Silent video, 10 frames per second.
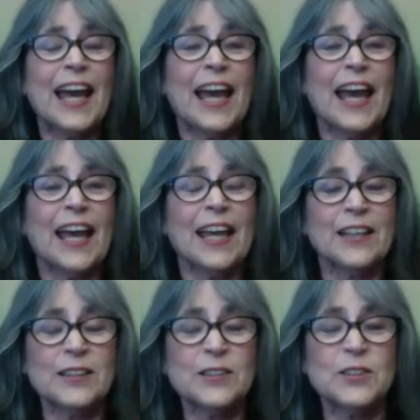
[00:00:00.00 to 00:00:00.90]

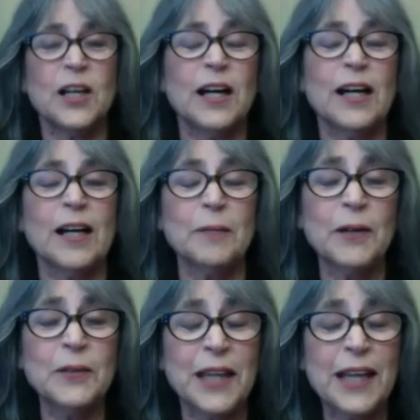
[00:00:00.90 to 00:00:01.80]
Good job.
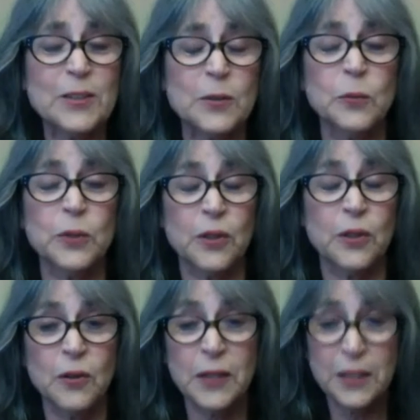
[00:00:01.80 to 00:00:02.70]
Okay, so we're
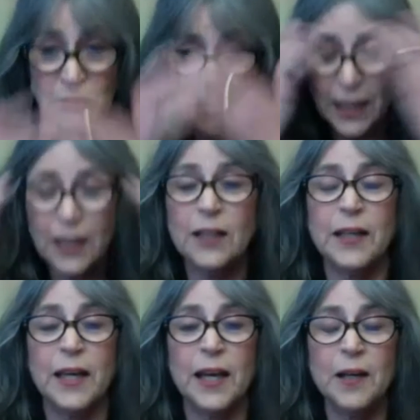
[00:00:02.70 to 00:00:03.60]
going to get on
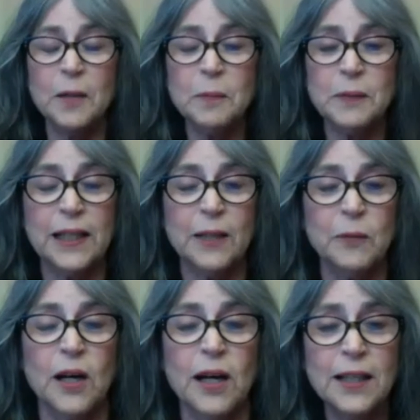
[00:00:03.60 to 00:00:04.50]
the airplane, and
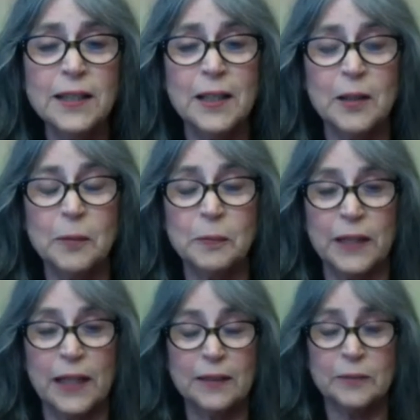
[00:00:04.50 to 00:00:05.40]
we're on the
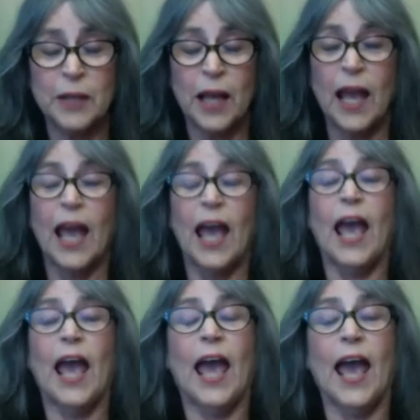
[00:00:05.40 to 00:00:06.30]
airplane.
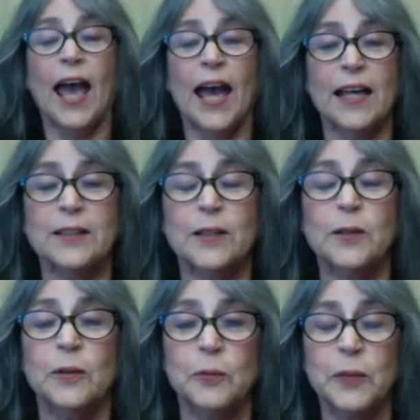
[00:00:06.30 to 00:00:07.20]
And
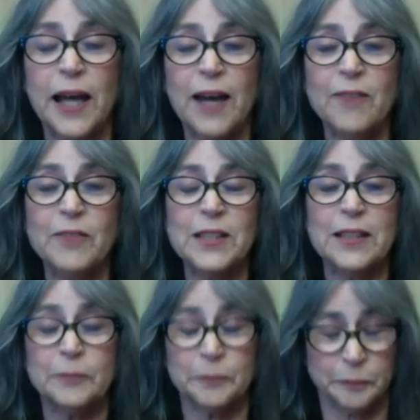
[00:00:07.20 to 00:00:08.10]
we have
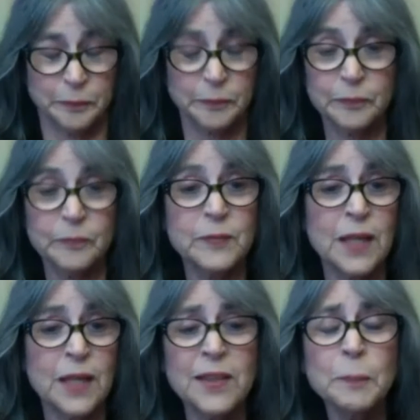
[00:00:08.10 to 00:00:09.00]
the
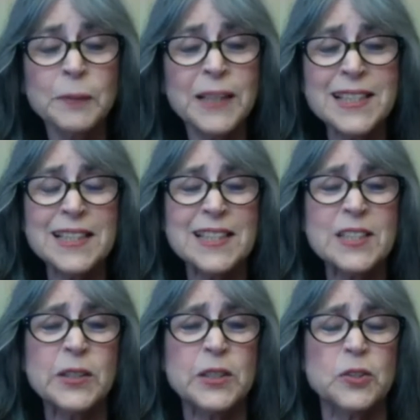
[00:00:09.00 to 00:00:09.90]
pleasant,
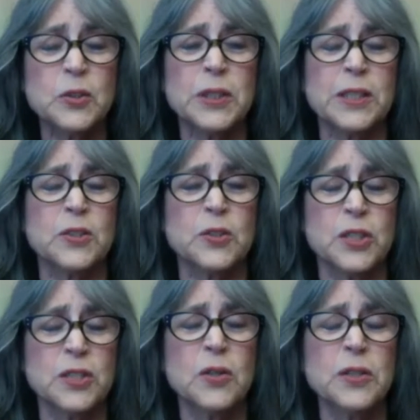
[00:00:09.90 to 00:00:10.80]
silly stewardess. So
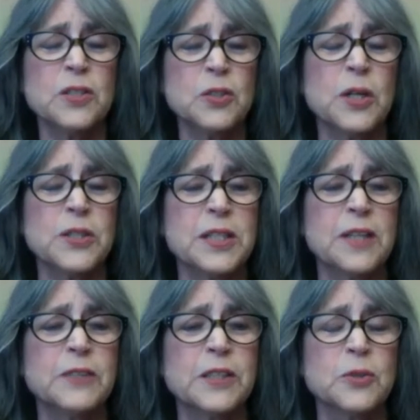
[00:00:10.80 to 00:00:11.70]
she's going to do our
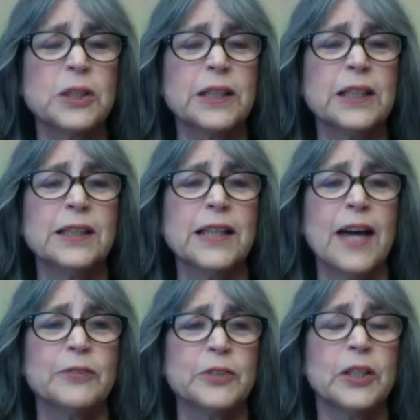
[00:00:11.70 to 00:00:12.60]
safety drill in
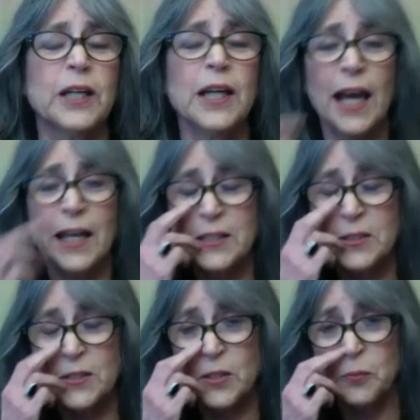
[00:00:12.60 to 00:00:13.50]
laughter. And this
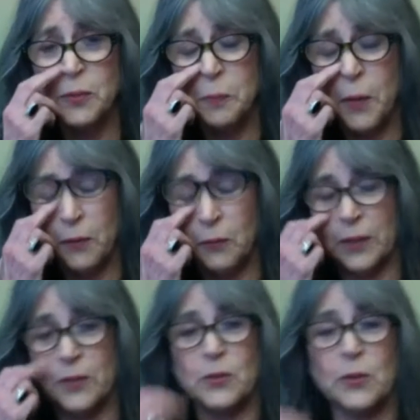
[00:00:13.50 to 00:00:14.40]
is a 3-part
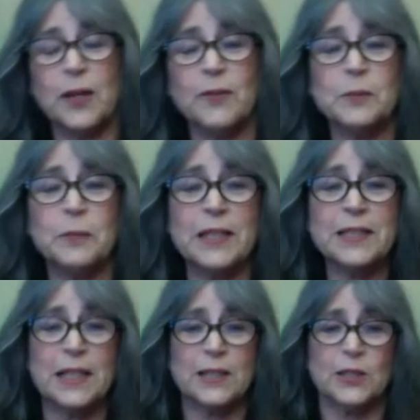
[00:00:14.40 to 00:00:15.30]
one, so you have to pay
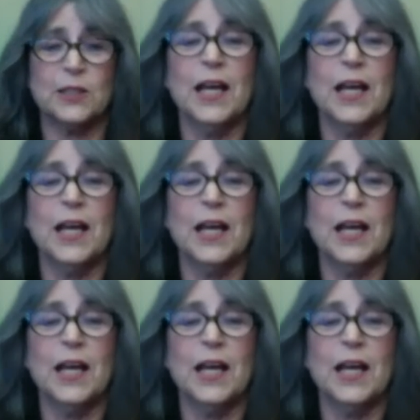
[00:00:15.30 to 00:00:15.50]
attention.